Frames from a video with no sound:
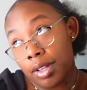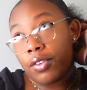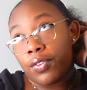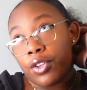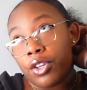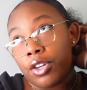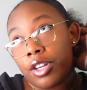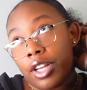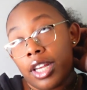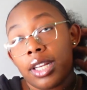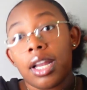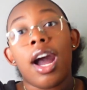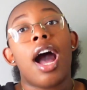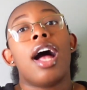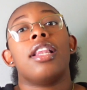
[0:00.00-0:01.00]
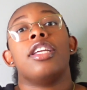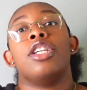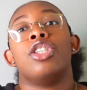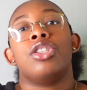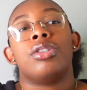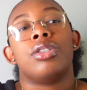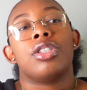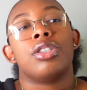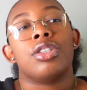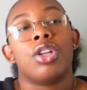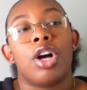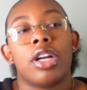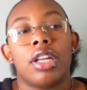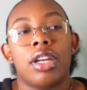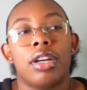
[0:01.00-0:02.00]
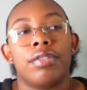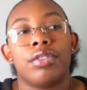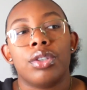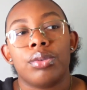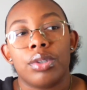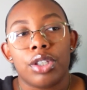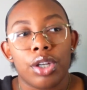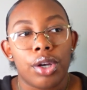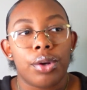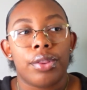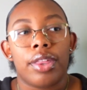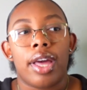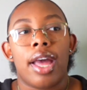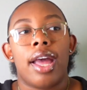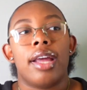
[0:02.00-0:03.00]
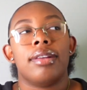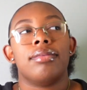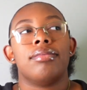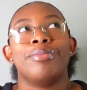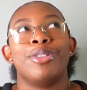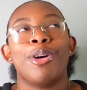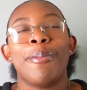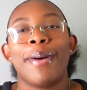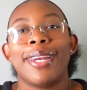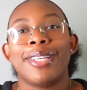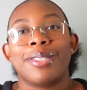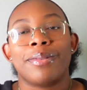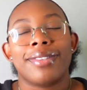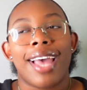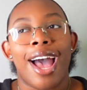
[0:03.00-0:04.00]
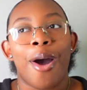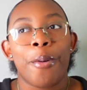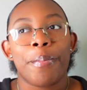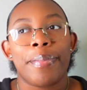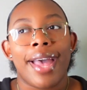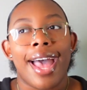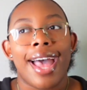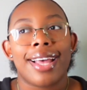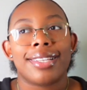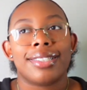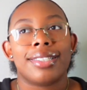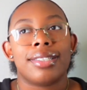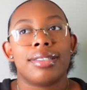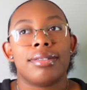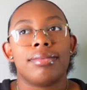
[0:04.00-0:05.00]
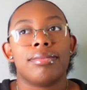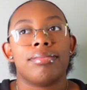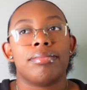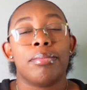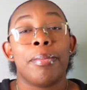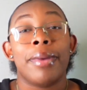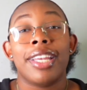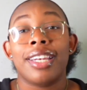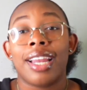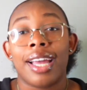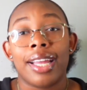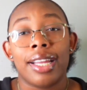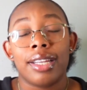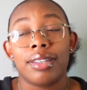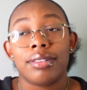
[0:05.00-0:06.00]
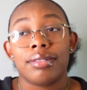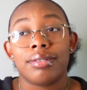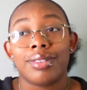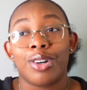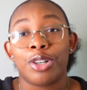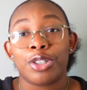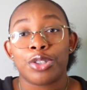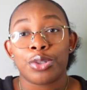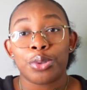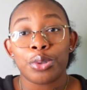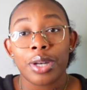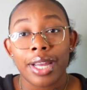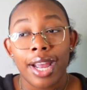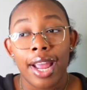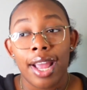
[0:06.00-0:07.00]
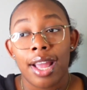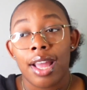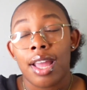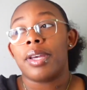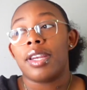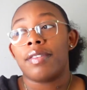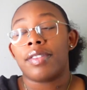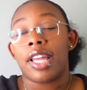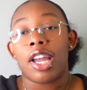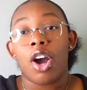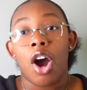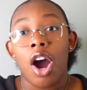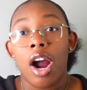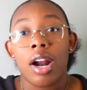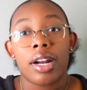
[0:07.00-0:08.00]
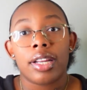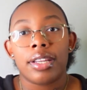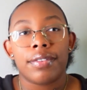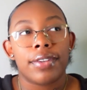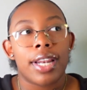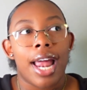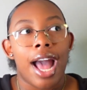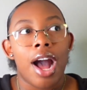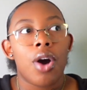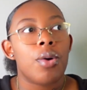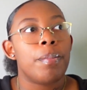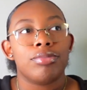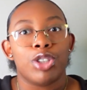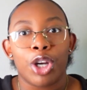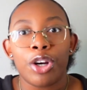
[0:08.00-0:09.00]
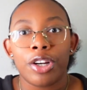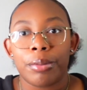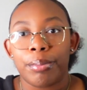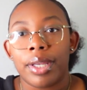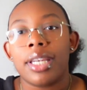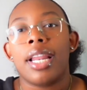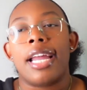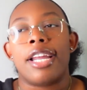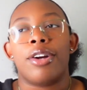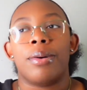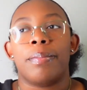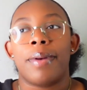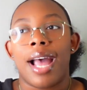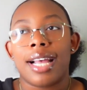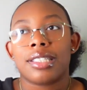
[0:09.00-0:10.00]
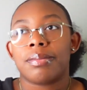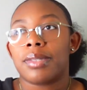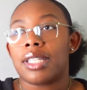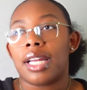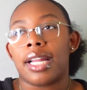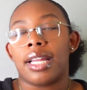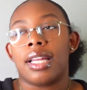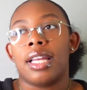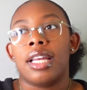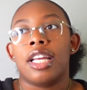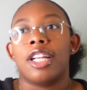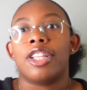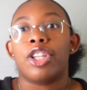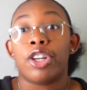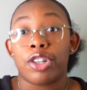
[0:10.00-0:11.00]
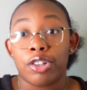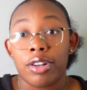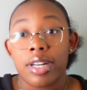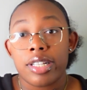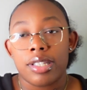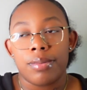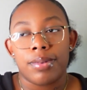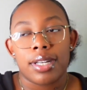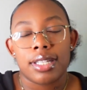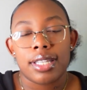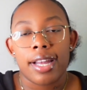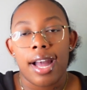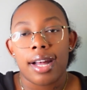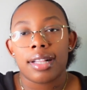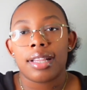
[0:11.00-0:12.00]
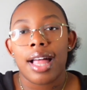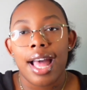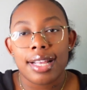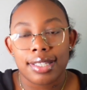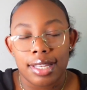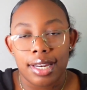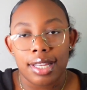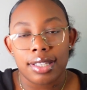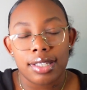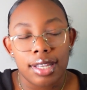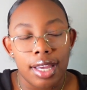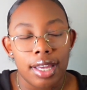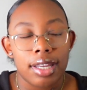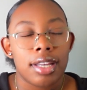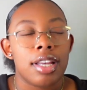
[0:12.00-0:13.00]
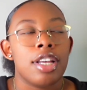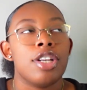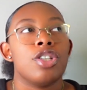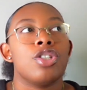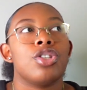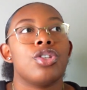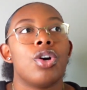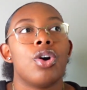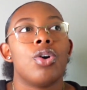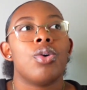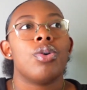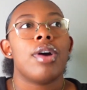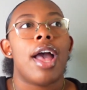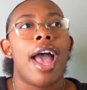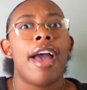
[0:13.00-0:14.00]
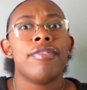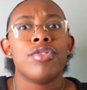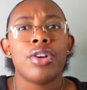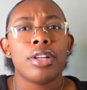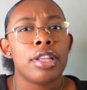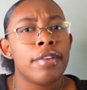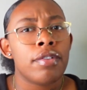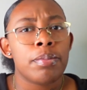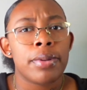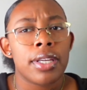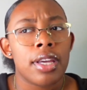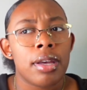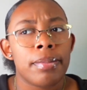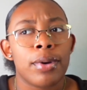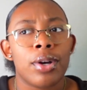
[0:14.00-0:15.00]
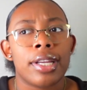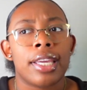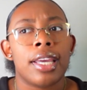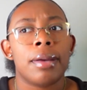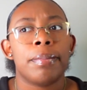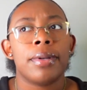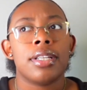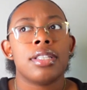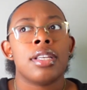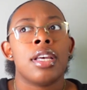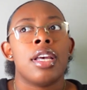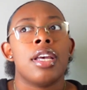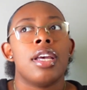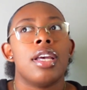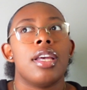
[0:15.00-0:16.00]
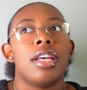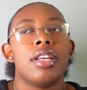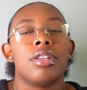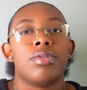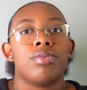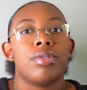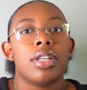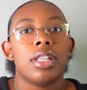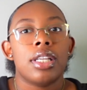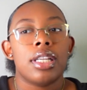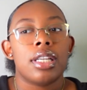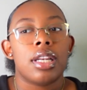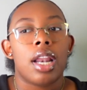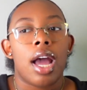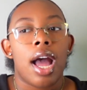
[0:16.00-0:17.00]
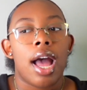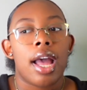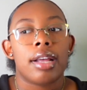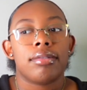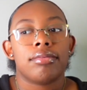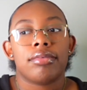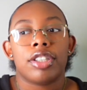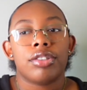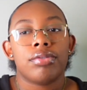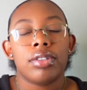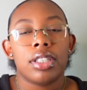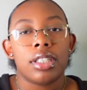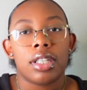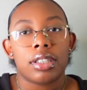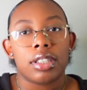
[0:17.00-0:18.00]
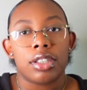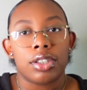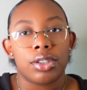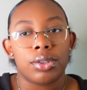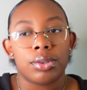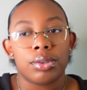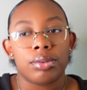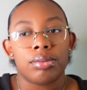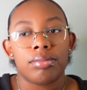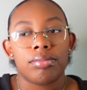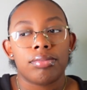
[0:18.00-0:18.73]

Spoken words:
If you're in college long enough, you would know that nobody's out past midnight on a school night. And if they are even out during midnight or past midnight, they're crazy, because they got class the next day. So after 11 p.m. on campus there's really nothing to do.